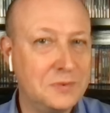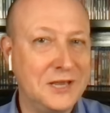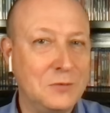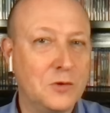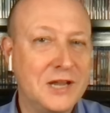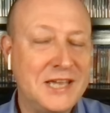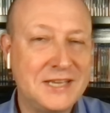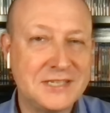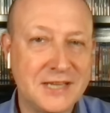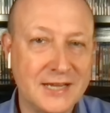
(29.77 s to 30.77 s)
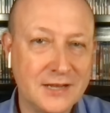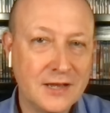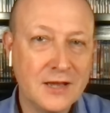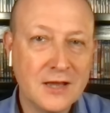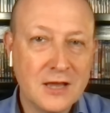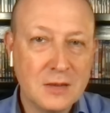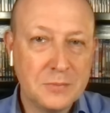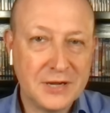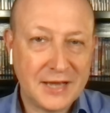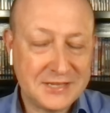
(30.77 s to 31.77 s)
repeat what he said,
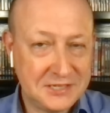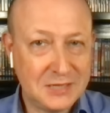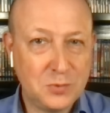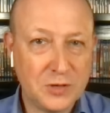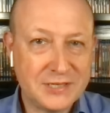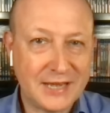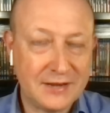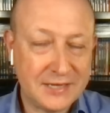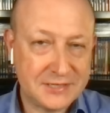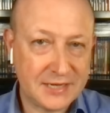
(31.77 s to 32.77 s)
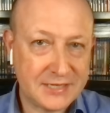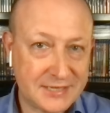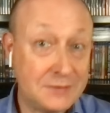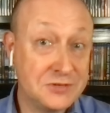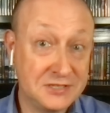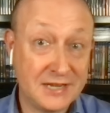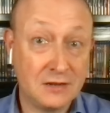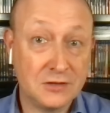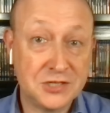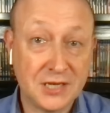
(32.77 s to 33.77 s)
but as he did point out, it's a Samsung
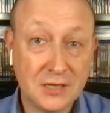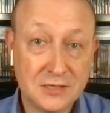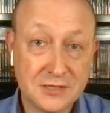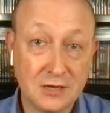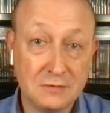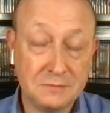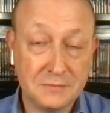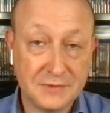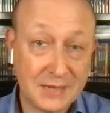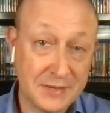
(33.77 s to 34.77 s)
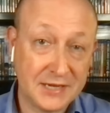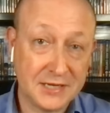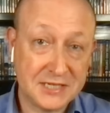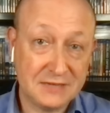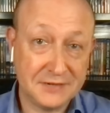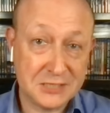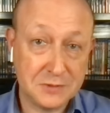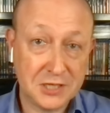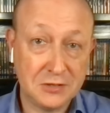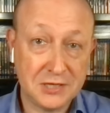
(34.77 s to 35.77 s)
technology. So they're making TVs
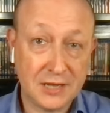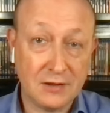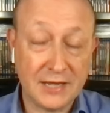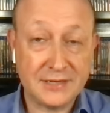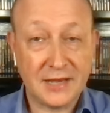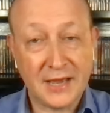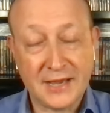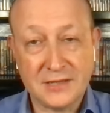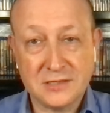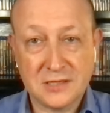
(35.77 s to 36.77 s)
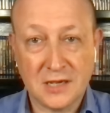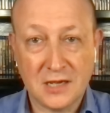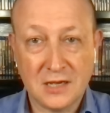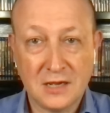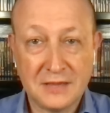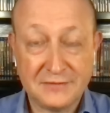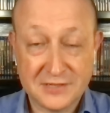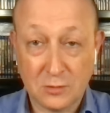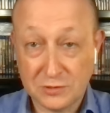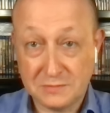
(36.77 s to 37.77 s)
with QD-OLED, and they've
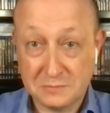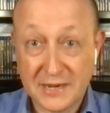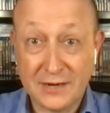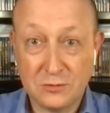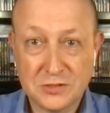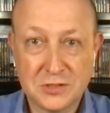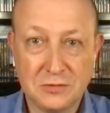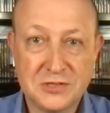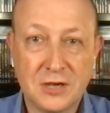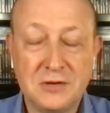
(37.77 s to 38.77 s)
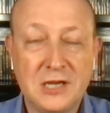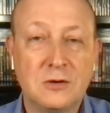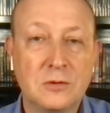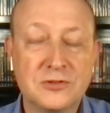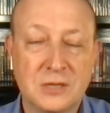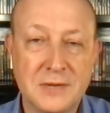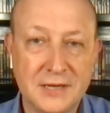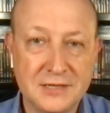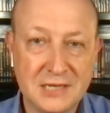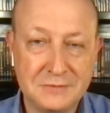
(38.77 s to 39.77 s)
sold panels to Sony, who are also
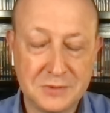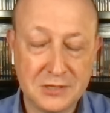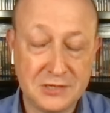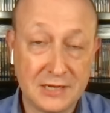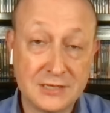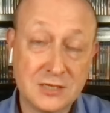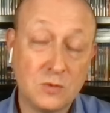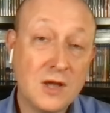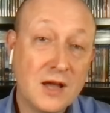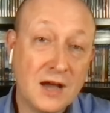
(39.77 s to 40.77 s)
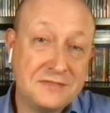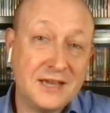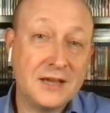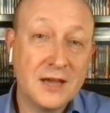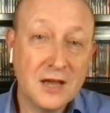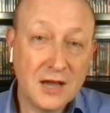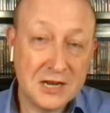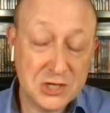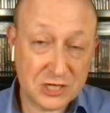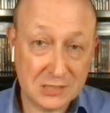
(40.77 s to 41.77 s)
making TVs with QD-OLED. So I think
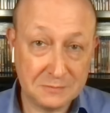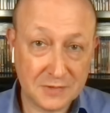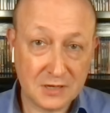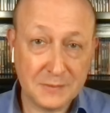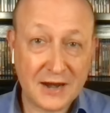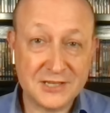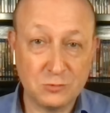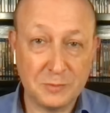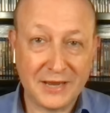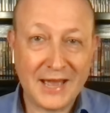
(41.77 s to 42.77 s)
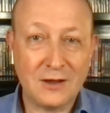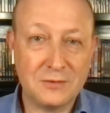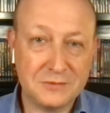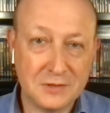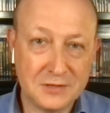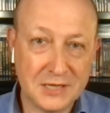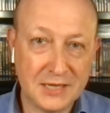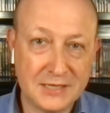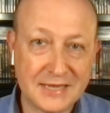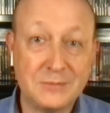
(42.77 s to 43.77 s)
an interesting comparison would be how
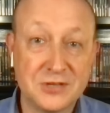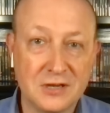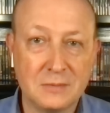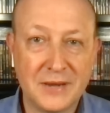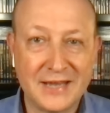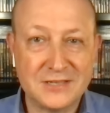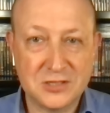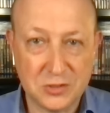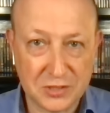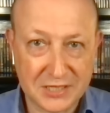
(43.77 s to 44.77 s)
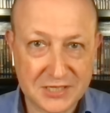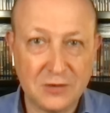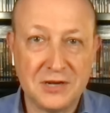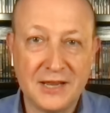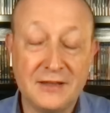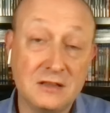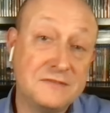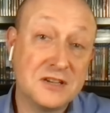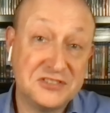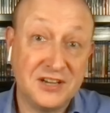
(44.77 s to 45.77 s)
the Samsung compares to the Sony. And the
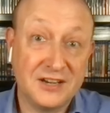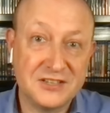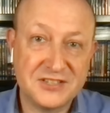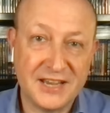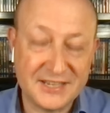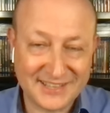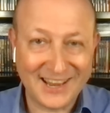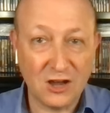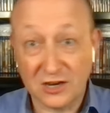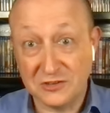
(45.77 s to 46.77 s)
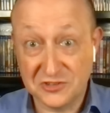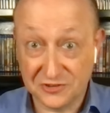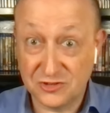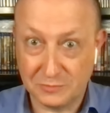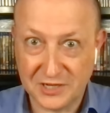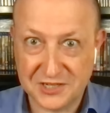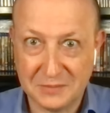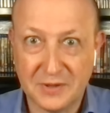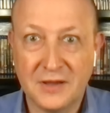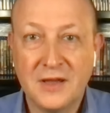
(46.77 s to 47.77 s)
first thing I can say is they are considerably
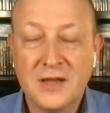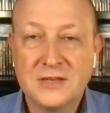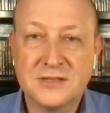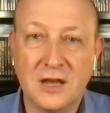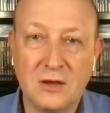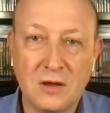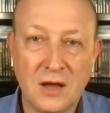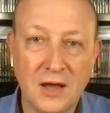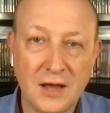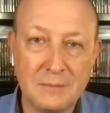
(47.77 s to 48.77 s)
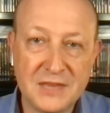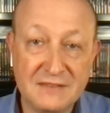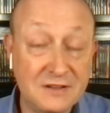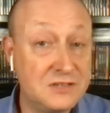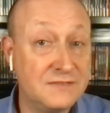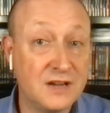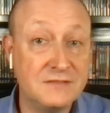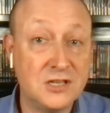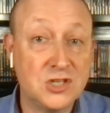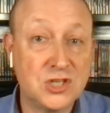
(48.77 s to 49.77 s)
cheaper. So the
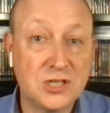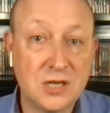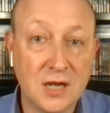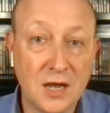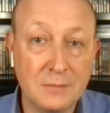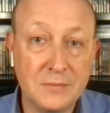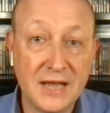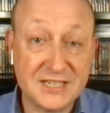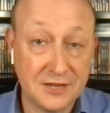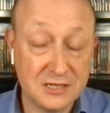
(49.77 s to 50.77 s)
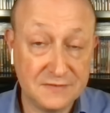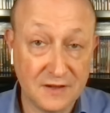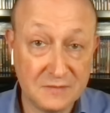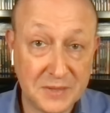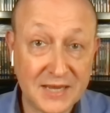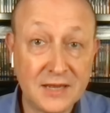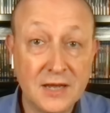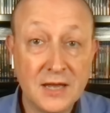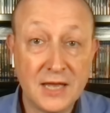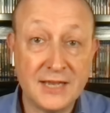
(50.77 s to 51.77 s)
55-inch S95B
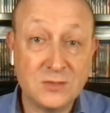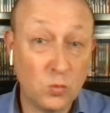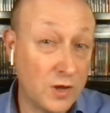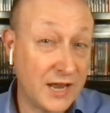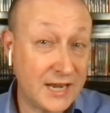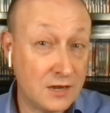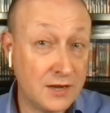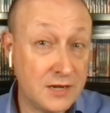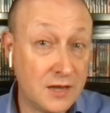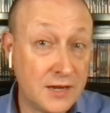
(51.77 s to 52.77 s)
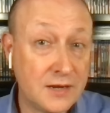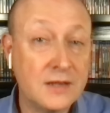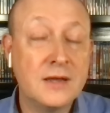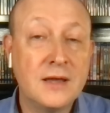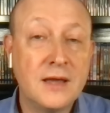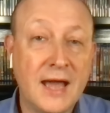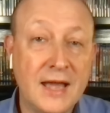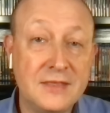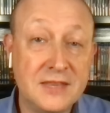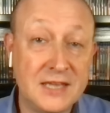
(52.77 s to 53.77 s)
is 1899.
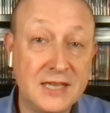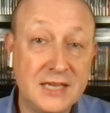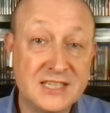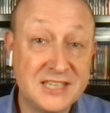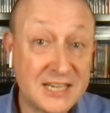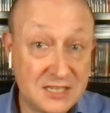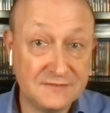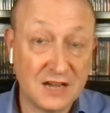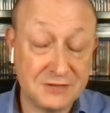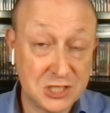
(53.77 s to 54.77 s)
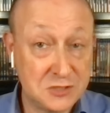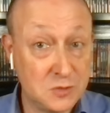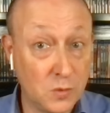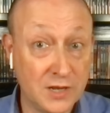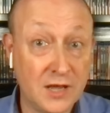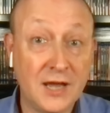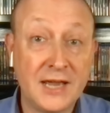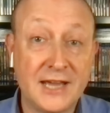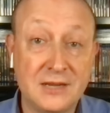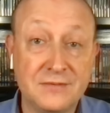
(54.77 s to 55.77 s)
And the 65 inches, for the one that
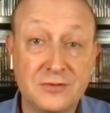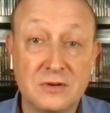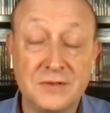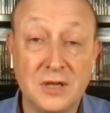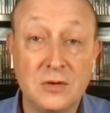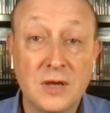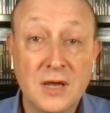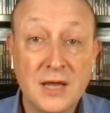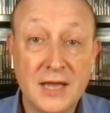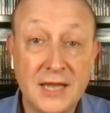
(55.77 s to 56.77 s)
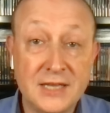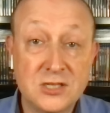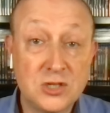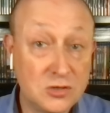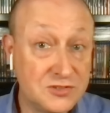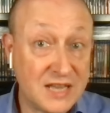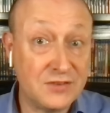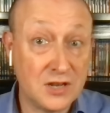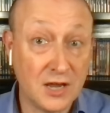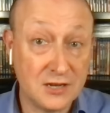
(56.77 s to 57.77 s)
I had in for review, is
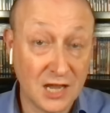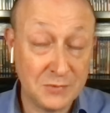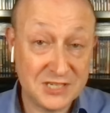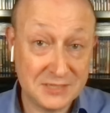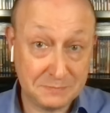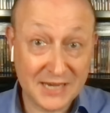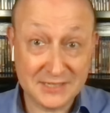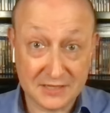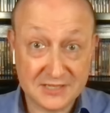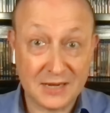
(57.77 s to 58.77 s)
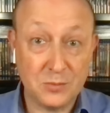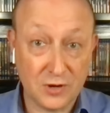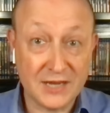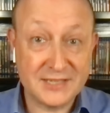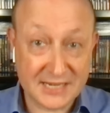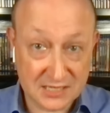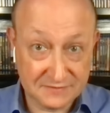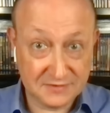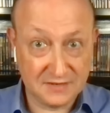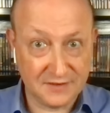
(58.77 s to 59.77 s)
2799, which is basically the same price as the
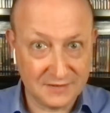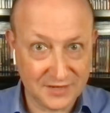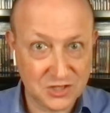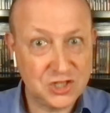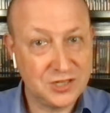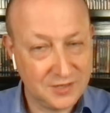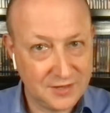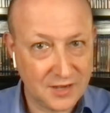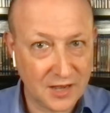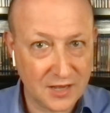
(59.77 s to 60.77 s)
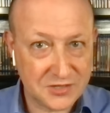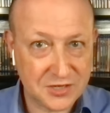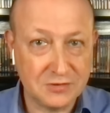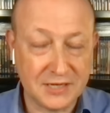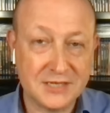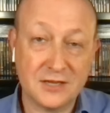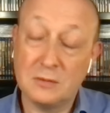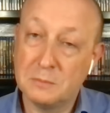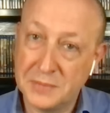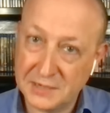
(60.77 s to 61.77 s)
55-inch Sony.
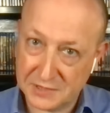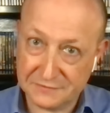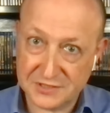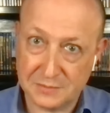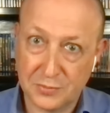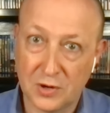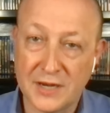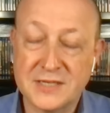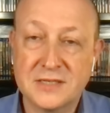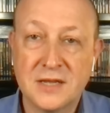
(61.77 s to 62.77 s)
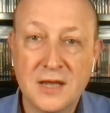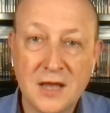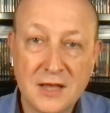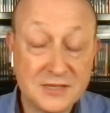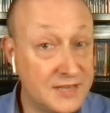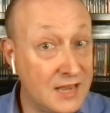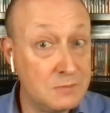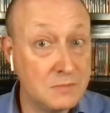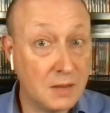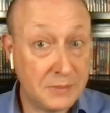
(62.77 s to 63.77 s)
So big difference in price. Same